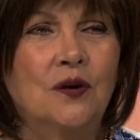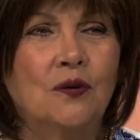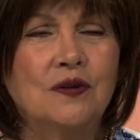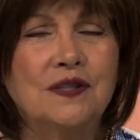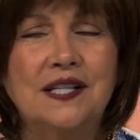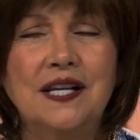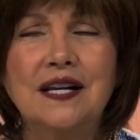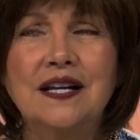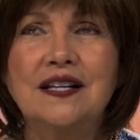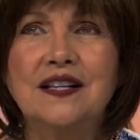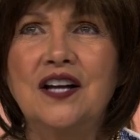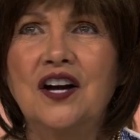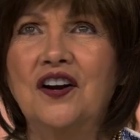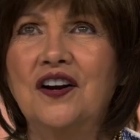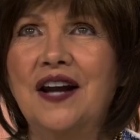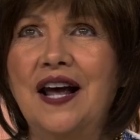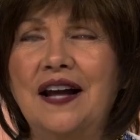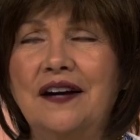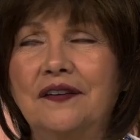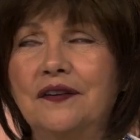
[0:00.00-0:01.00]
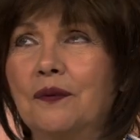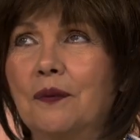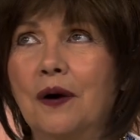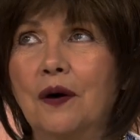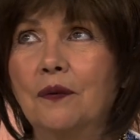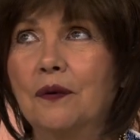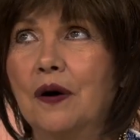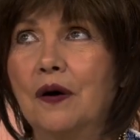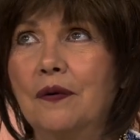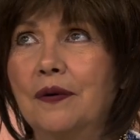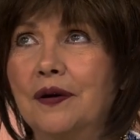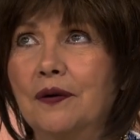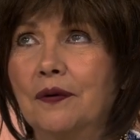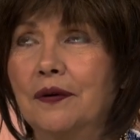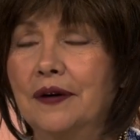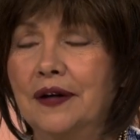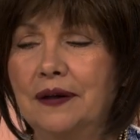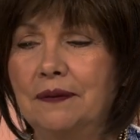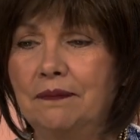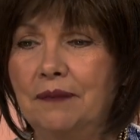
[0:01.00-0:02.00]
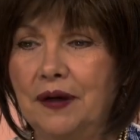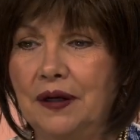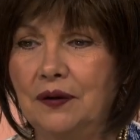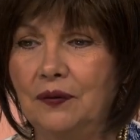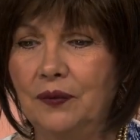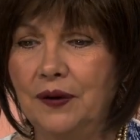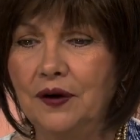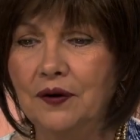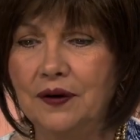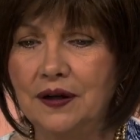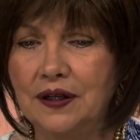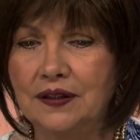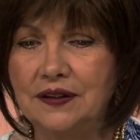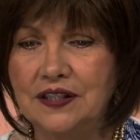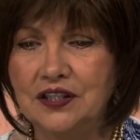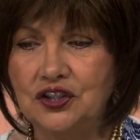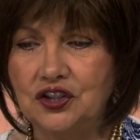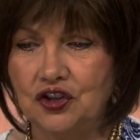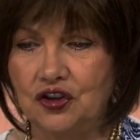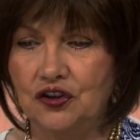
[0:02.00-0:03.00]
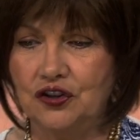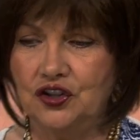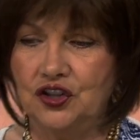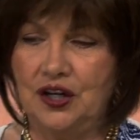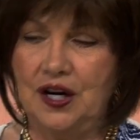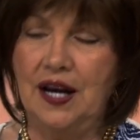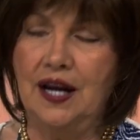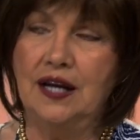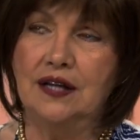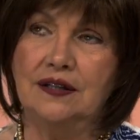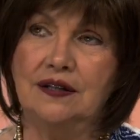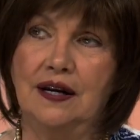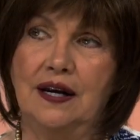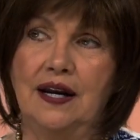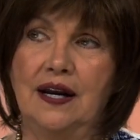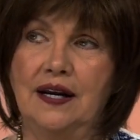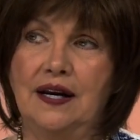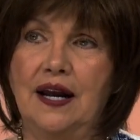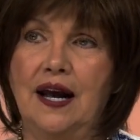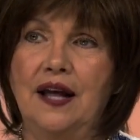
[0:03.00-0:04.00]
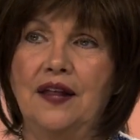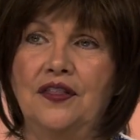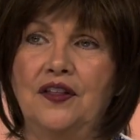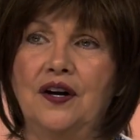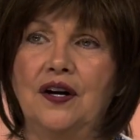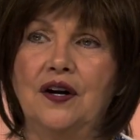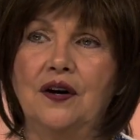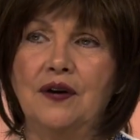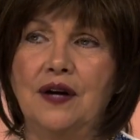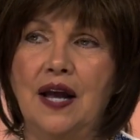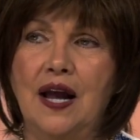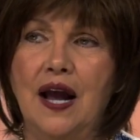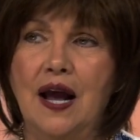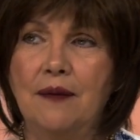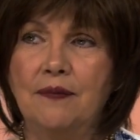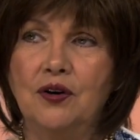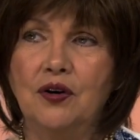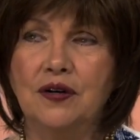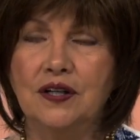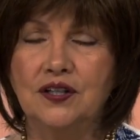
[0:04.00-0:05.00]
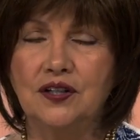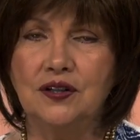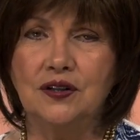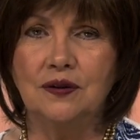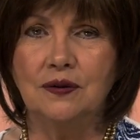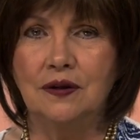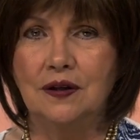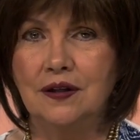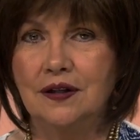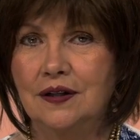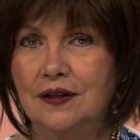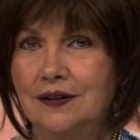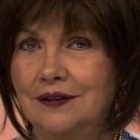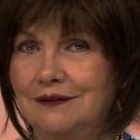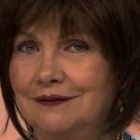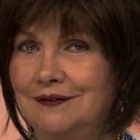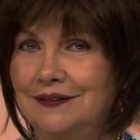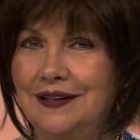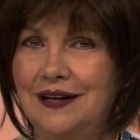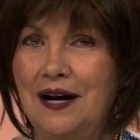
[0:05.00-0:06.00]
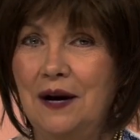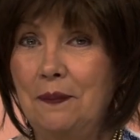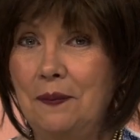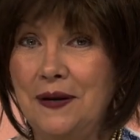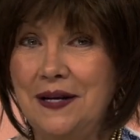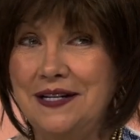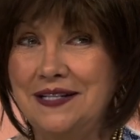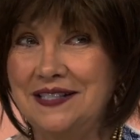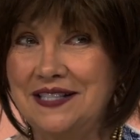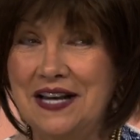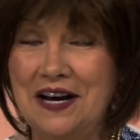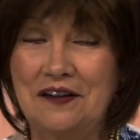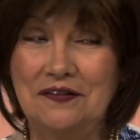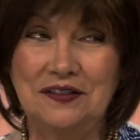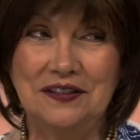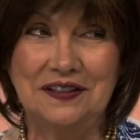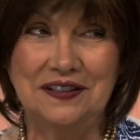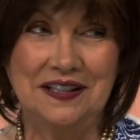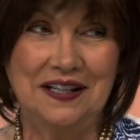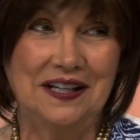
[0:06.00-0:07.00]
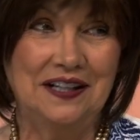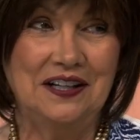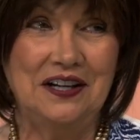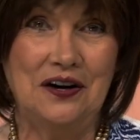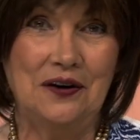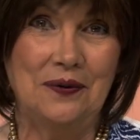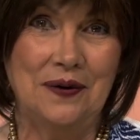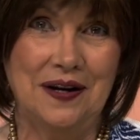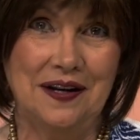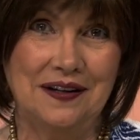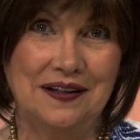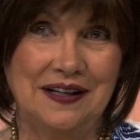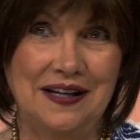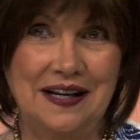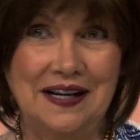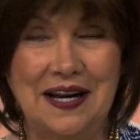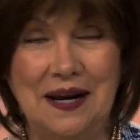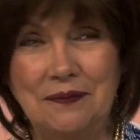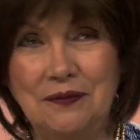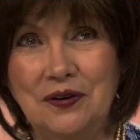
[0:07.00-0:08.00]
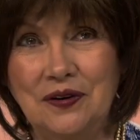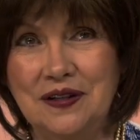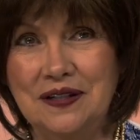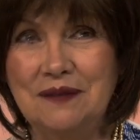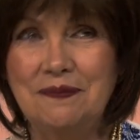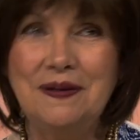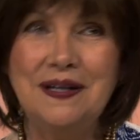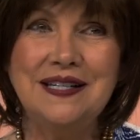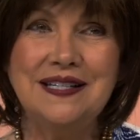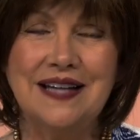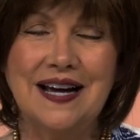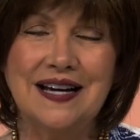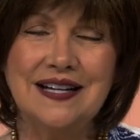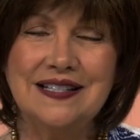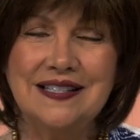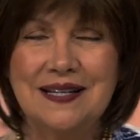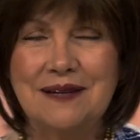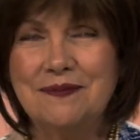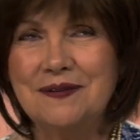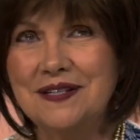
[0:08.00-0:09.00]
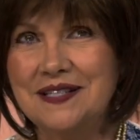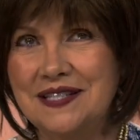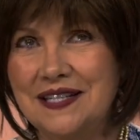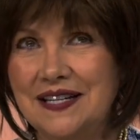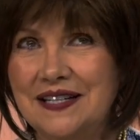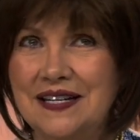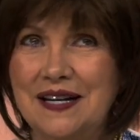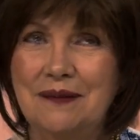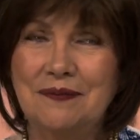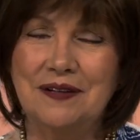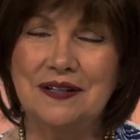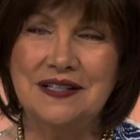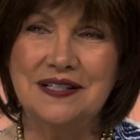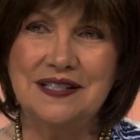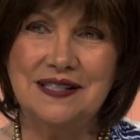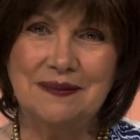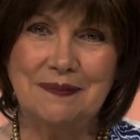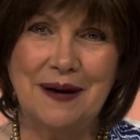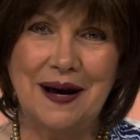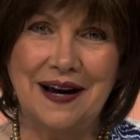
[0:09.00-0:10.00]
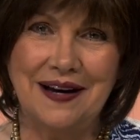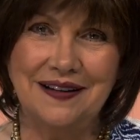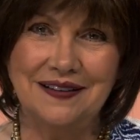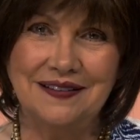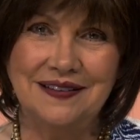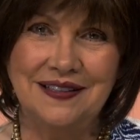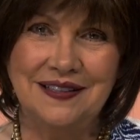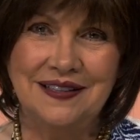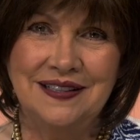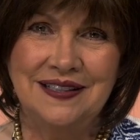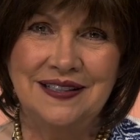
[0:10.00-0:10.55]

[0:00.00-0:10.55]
we're sitting there, and I don't know what row we were in, but we were in this church, and, and I thought, okay, I'm going to appease Evelyn and go in, and I'm going to be nice. I'm going to sit and I'm going to smile.